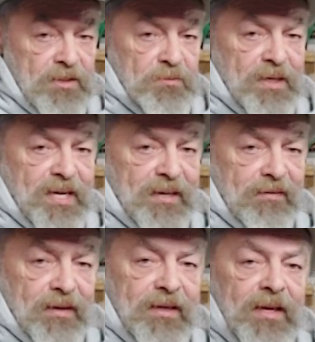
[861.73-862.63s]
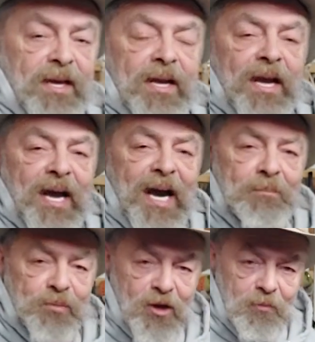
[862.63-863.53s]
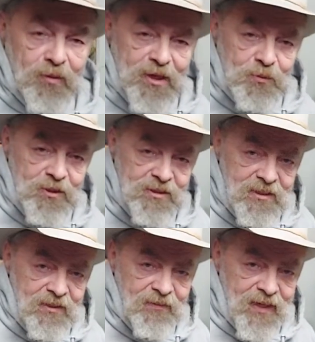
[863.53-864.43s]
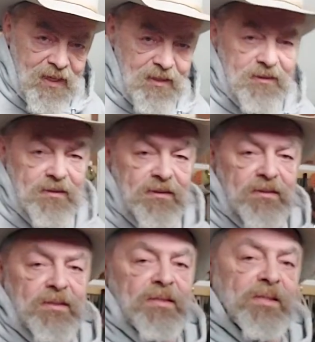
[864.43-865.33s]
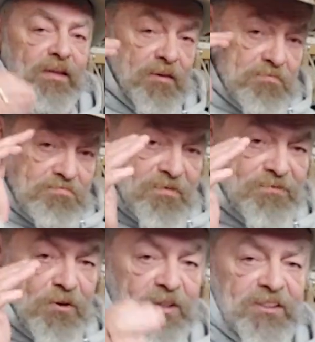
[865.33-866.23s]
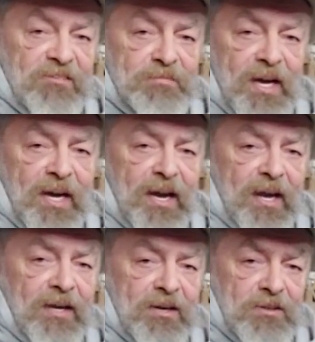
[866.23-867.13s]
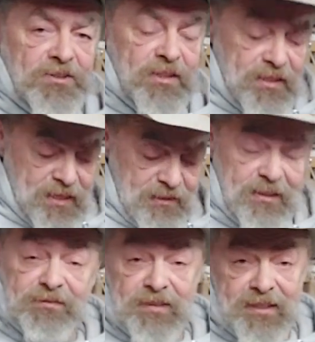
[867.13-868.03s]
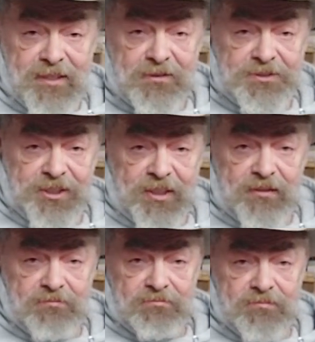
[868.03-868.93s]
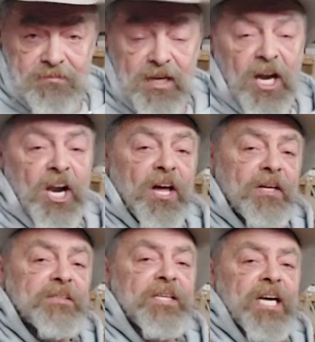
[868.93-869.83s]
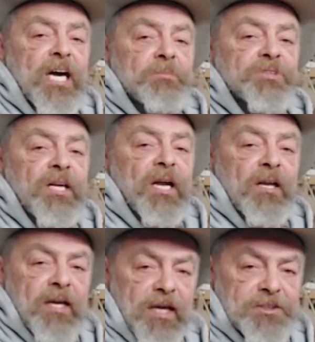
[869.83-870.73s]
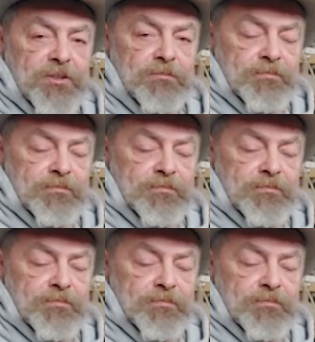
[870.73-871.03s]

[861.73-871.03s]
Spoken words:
when I think I probably would have done that, focus of my eye goes to that, and if they do cheat, a lot of times I'll catch